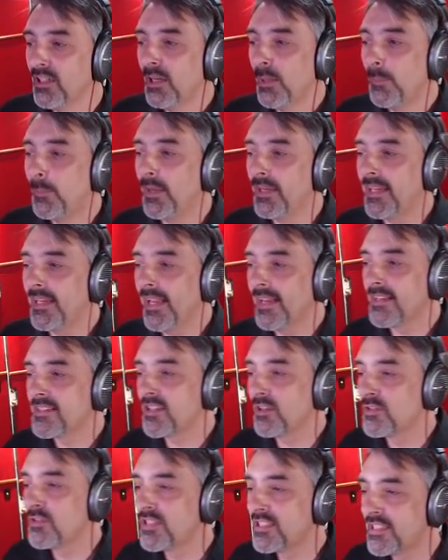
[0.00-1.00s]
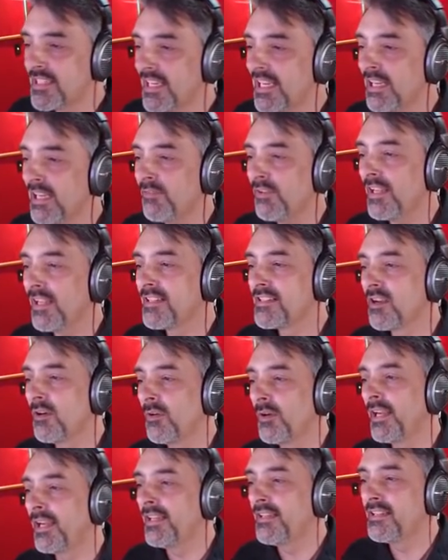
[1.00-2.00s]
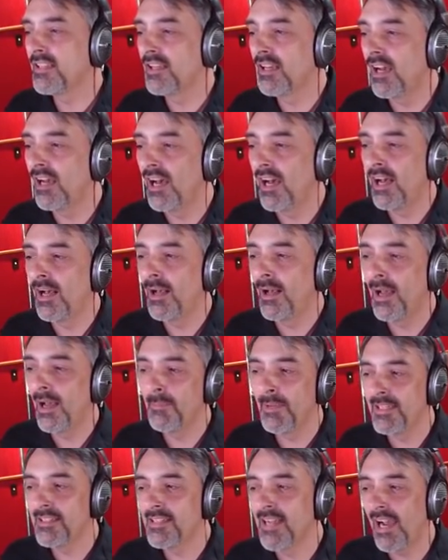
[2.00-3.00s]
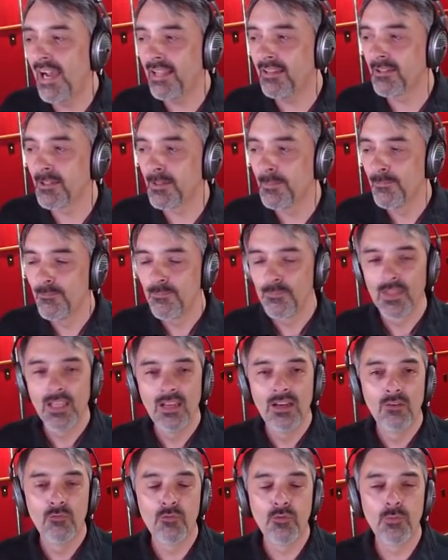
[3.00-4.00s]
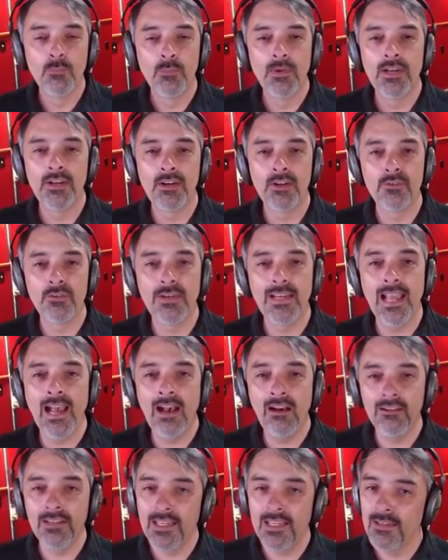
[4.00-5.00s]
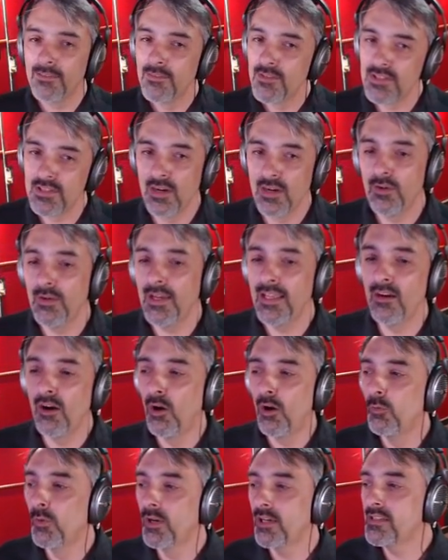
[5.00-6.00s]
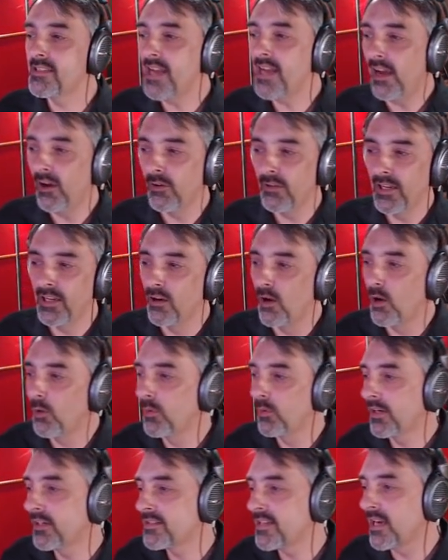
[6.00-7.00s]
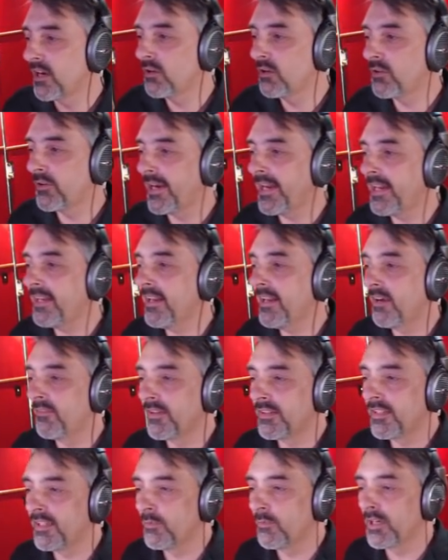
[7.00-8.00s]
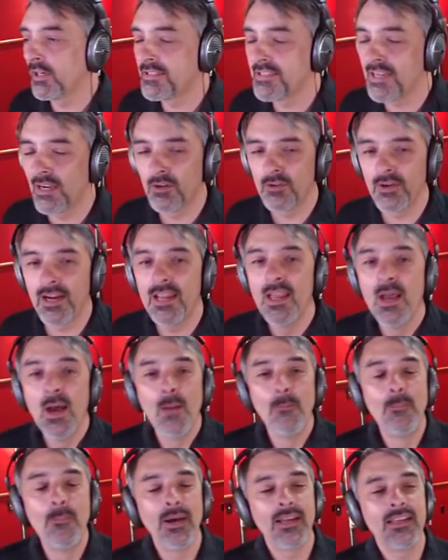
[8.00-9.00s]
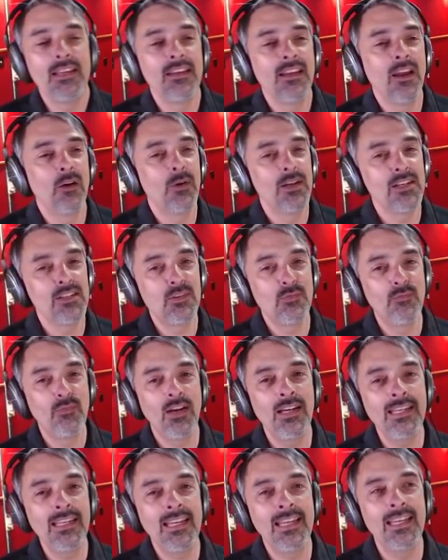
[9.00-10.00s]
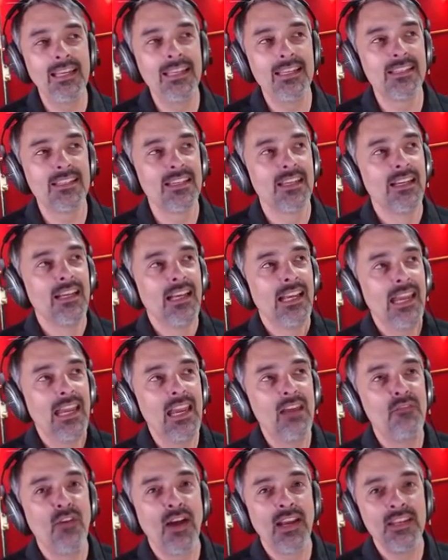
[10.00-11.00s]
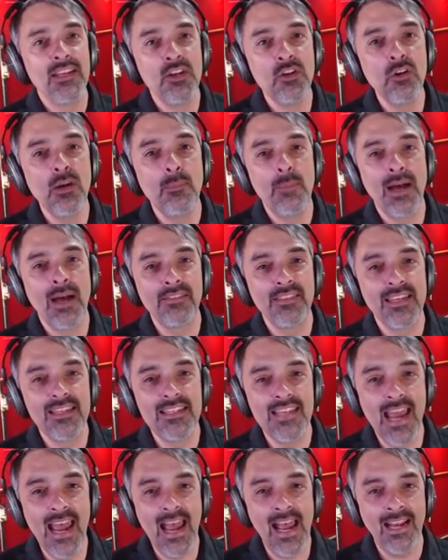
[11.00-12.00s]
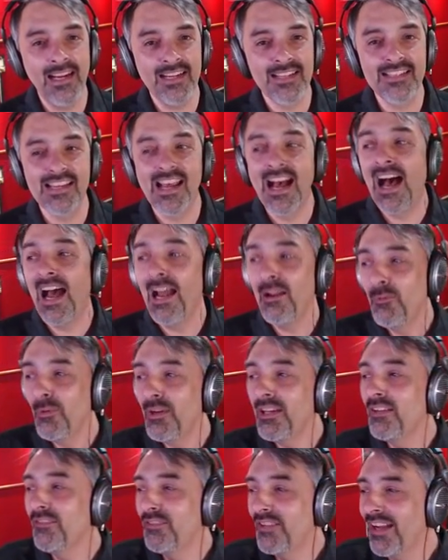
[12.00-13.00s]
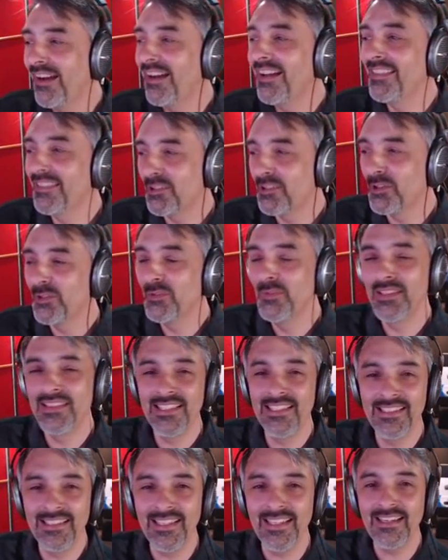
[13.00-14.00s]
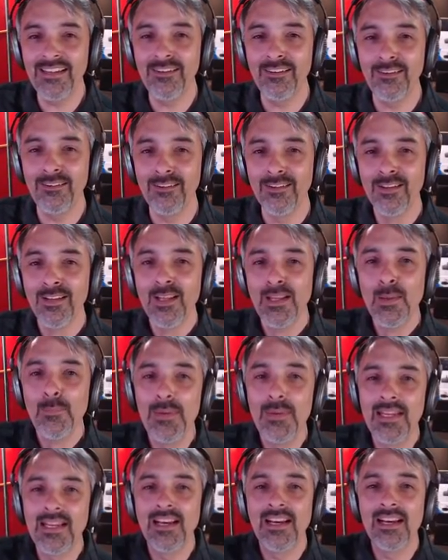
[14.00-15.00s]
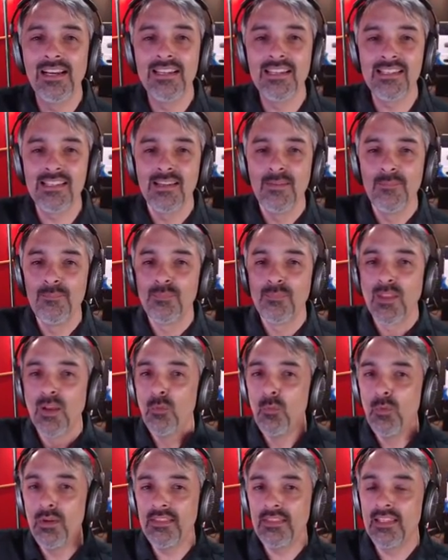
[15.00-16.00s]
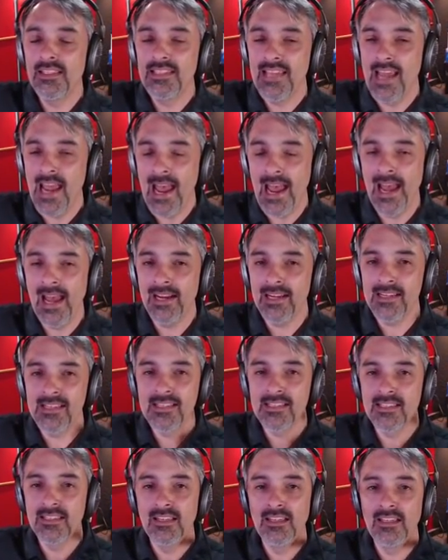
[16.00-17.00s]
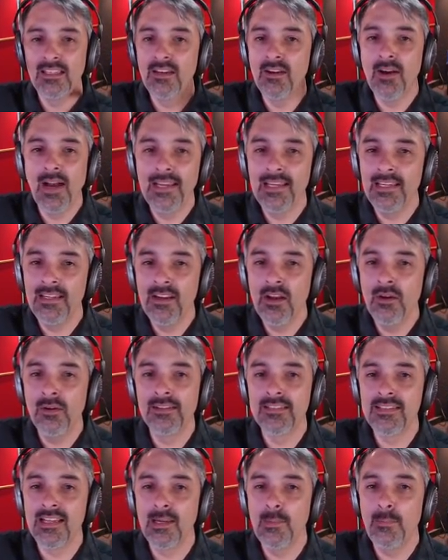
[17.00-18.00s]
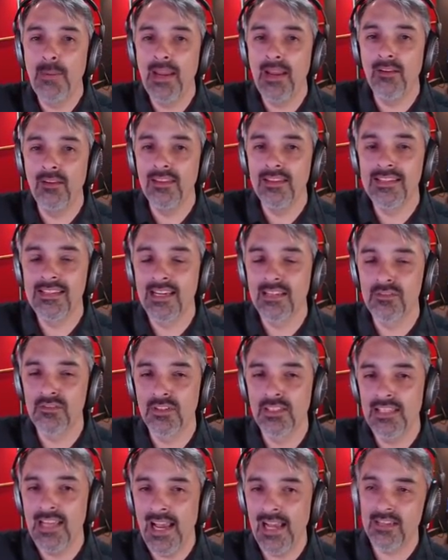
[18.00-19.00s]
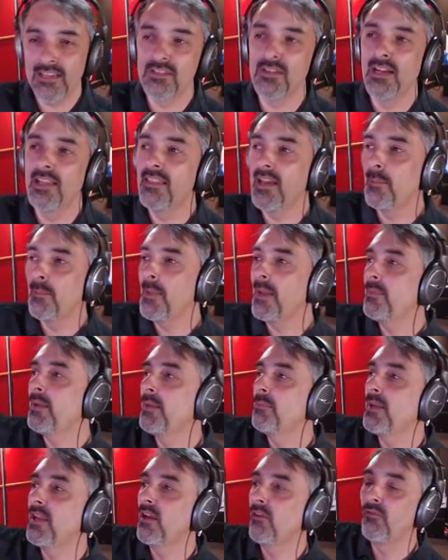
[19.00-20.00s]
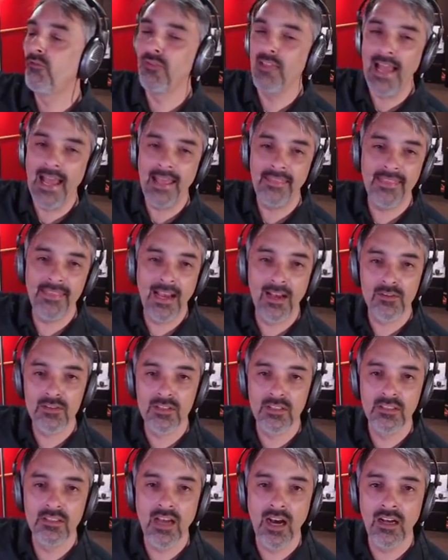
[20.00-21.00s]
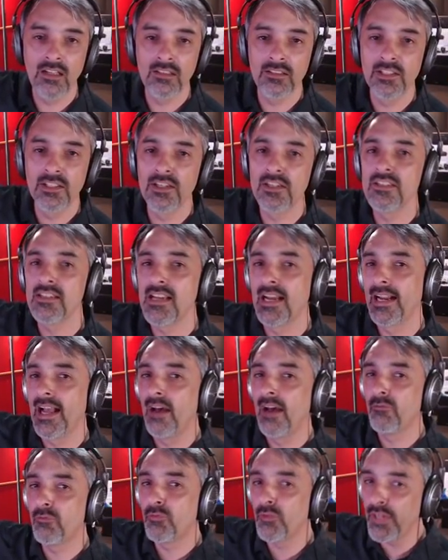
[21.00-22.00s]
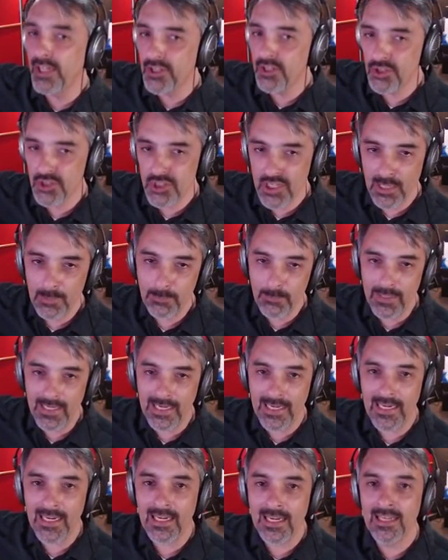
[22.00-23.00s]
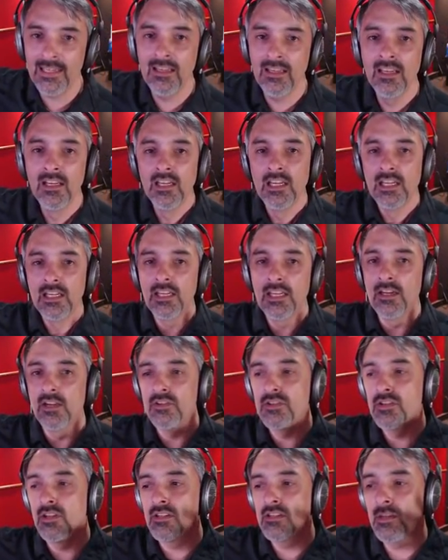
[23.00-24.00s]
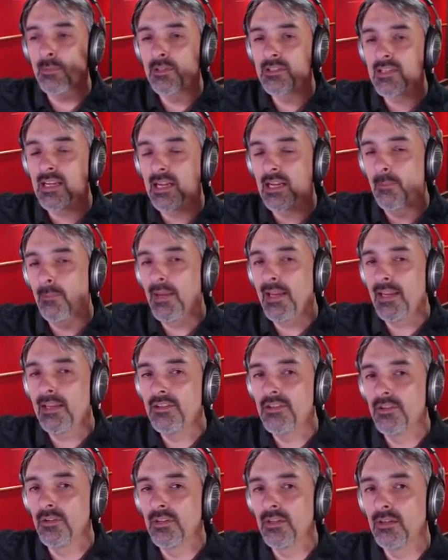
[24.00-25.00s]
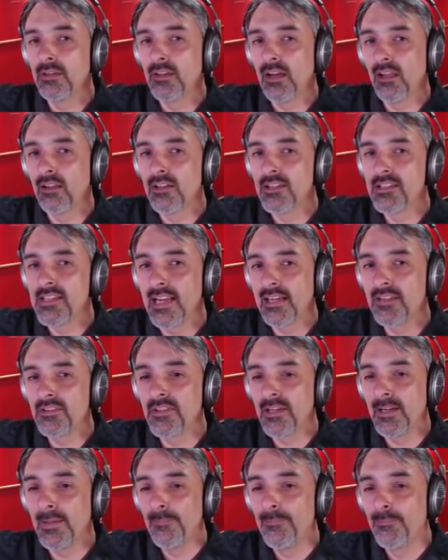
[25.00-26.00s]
But yeah, so Steve is going to, uh, I mean, Tyler from Rendered Reality. So it all works out. It all works out great. Everything works out great. But you know what's funny is if I knew about the tax, I would have gone through with the deal. Because with the tax, you know, I didn't know I was going to pay all this extra tax. So I thought maybe it'd be a flat a thousand dollars. I got free shipping, you know, so it's almost like I'm paying two hundred dollars extra.